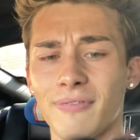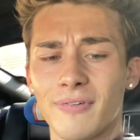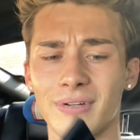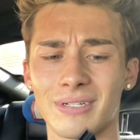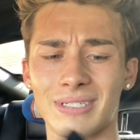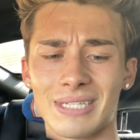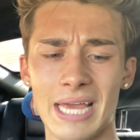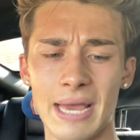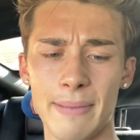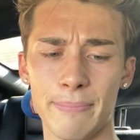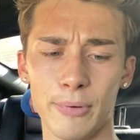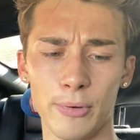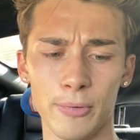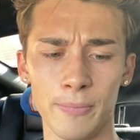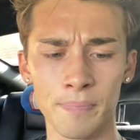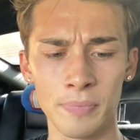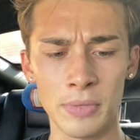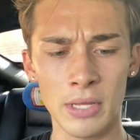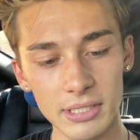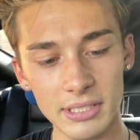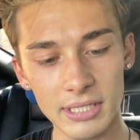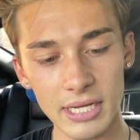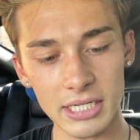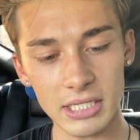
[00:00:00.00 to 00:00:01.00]
example,
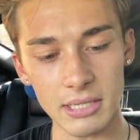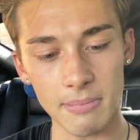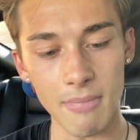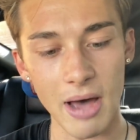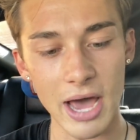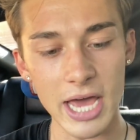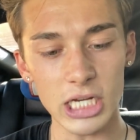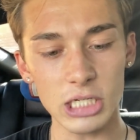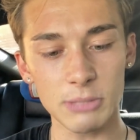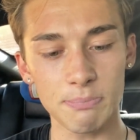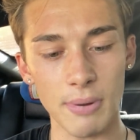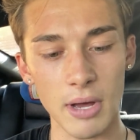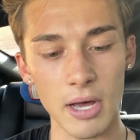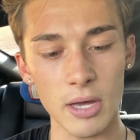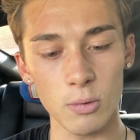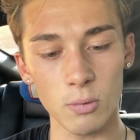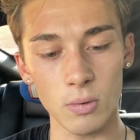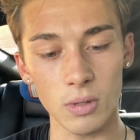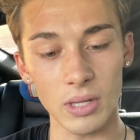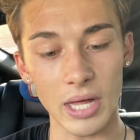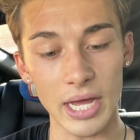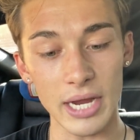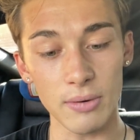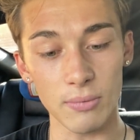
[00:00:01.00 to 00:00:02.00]
it says the minus button
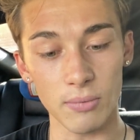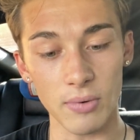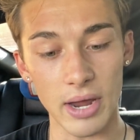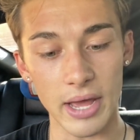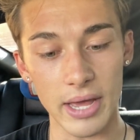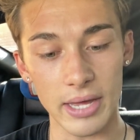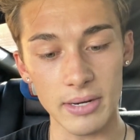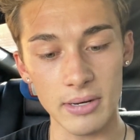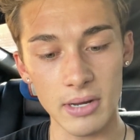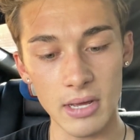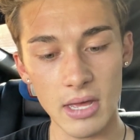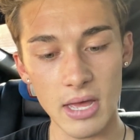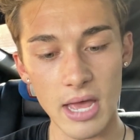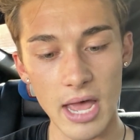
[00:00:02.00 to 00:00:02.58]
will light red